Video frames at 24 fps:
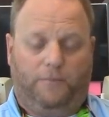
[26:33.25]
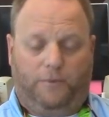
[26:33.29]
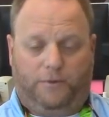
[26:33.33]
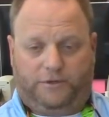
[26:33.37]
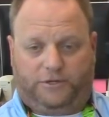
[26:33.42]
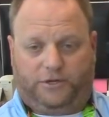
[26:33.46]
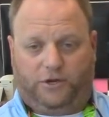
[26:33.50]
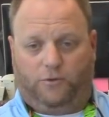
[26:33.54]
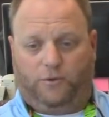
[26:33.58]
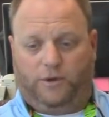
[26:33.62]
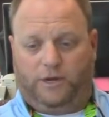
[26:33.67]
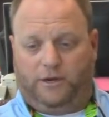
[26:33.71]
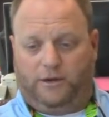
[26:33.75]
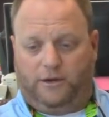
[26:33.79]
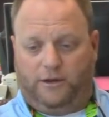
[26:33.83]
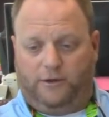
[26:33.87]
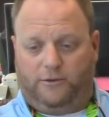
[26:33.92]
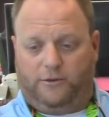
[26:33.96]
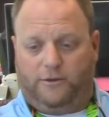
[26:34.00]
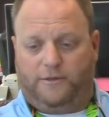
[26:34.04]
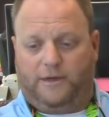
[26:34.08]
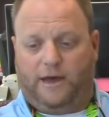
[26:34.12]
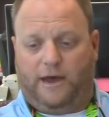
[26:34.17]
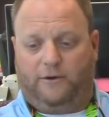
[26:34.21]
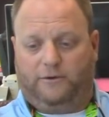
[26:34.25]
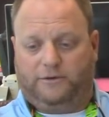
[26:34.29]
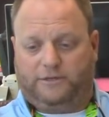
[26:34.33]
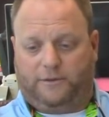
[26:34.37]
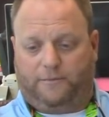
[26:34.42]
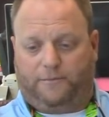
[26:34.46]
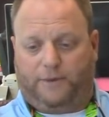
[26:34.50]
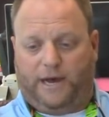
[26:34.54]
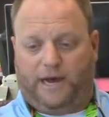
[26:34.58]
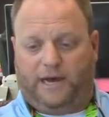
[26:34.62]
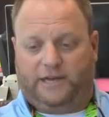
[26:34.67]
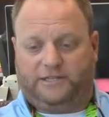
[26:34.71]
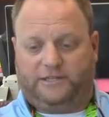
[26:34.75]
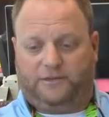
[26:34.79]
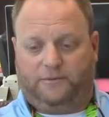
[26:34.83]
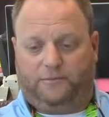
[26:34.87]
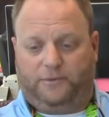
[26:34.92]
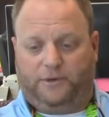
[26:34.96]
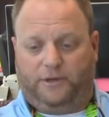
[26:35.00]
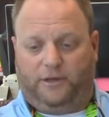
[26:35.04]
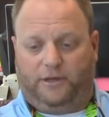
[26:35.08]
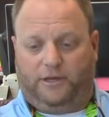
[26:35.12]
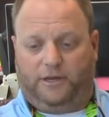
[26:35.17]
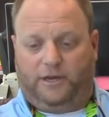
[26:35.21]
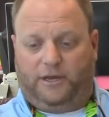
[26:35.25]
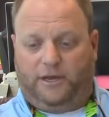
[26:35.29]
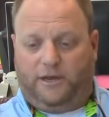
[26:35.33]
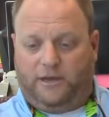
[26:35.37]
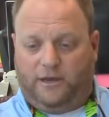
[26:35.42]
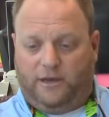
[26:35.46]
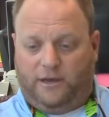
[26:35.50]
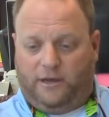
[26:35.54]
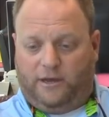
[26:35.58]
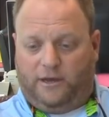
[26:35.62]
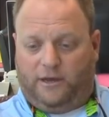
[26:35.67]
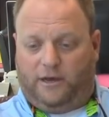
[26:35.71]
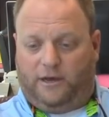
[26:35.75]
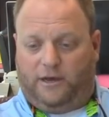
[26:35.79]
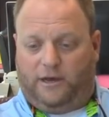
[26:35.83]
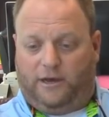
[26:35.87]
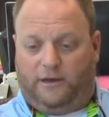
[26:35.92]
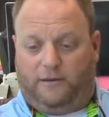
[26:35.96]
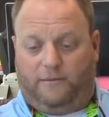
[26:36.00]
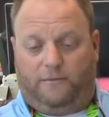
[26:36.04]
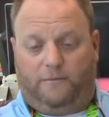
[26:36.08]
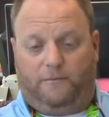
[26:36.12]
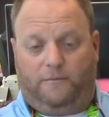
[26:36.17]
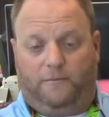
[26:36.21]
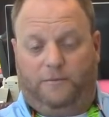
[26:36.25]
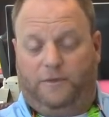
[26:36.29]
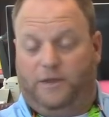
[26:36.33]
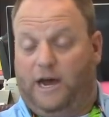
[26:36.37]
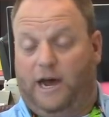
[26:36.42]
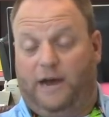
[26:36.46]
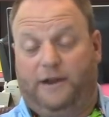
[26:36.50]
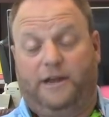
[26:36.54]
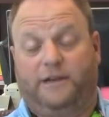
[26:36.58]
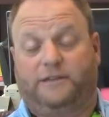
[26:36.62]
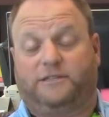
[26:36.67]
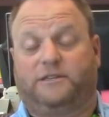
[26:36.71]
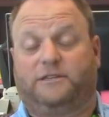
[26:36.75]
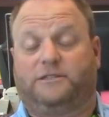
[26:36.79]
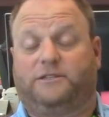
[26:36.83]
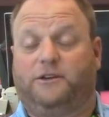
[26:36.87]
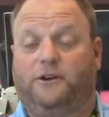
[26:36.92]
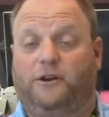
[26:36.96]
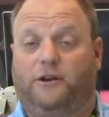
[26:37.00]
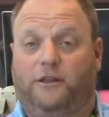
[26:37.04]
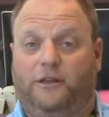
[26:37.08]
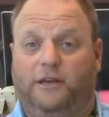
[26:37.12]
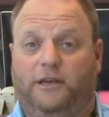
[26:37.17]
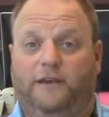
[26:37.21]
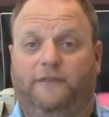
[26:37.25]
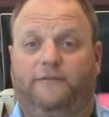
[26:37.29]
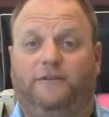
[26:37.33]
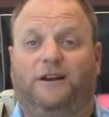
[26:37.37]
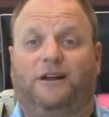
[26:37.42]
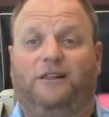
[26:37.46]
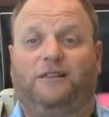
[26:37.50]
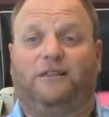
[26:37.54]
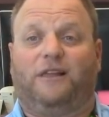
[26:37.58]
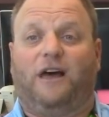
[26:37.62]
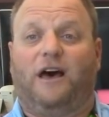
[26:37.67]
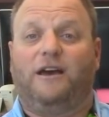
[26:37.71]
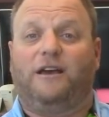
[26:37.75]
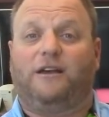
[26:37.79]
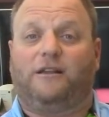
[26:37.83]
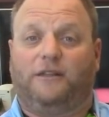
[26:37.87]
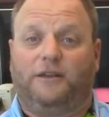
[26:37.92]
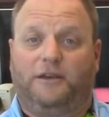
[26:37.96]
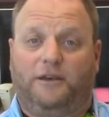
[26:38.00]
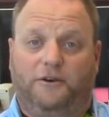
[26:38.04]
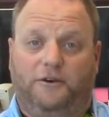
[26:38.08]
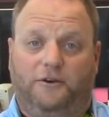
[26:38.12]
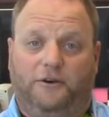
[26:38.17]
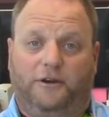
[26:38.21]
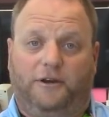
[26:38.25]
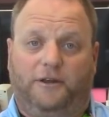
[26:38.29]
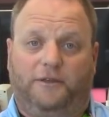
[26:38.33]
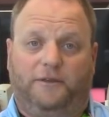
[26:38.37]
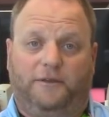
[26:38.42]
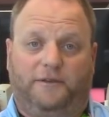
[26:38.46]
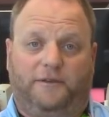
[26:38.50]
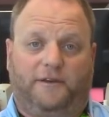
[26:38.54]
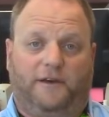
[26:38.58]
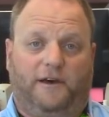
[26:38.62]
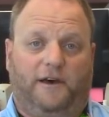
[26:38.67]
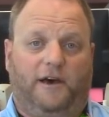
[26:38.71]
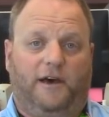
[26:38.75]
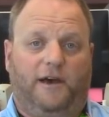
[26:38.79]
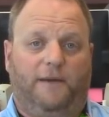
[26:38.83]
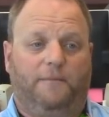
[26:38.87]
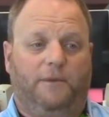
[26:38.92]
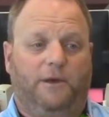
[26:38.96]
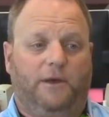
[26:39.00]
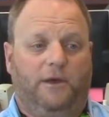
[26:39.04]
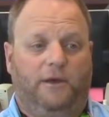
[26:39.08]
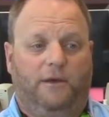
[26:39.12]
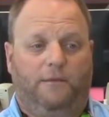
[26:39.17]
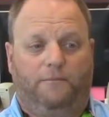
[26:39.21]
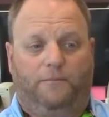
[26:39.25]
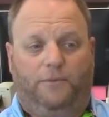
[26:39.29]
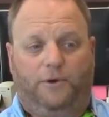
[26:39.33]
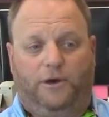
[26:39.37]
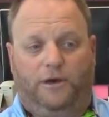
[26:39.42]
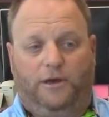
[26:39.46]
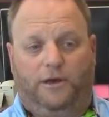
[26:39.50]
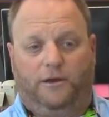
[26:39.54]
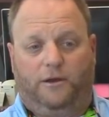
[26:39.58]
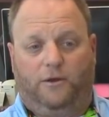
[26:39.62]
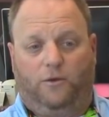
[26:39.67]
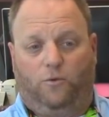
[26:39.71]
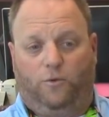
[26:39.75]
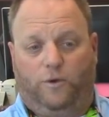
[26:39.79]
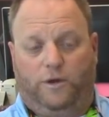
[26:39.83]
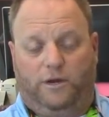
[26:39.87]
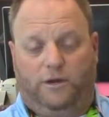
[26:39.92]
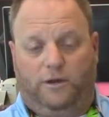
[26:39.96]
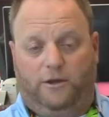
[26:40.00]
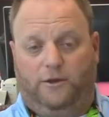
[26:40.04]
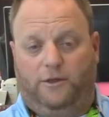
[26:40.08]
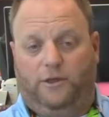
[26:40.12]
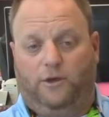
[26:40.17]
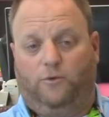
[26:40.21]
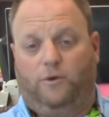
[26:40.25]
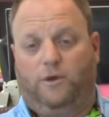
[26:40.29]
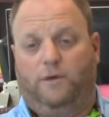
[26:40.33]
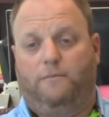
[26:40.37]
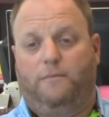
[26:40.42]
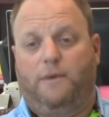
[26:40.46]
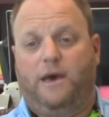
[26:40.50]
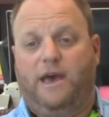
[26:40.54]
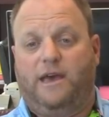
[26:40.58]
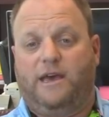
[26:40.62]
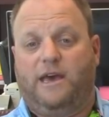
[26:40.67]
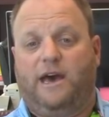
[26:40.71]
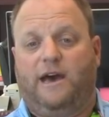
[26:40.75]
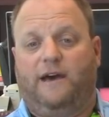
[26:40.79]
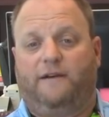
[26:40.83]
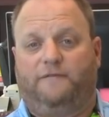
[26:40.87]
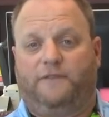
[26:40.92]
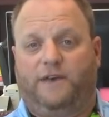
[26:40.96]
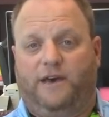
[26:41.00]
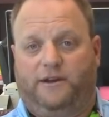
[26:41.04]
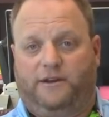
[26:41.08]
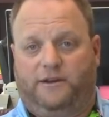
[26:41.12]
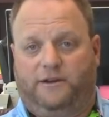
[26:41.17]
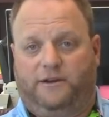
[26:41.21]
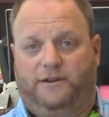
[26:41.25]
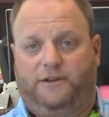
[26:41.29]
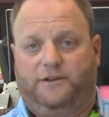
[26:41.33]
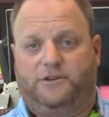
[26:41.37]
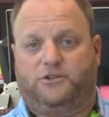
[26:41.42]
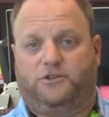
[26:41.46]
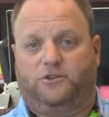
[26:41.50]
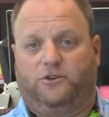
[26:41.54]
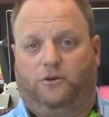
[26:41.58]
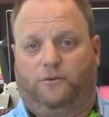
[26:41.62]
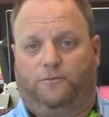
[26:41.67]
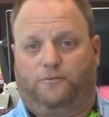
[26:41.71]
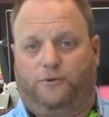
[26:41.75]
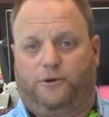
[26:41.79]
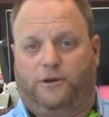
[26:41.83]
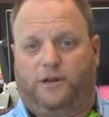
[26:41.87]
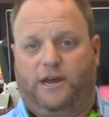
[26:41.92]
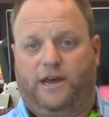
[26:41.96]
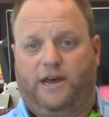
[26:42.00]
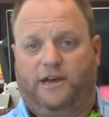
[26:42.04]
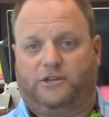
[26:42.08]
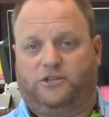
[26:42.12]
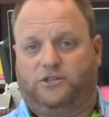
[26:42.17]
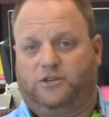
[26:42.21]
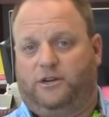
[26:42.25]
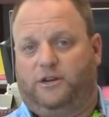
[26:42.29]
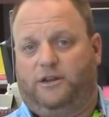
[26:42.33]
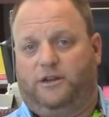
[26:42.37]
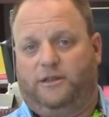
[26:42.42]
So we knew that that was a possibility, not necessarily even a likelihood at the time, but we knew that we may have that additional protection.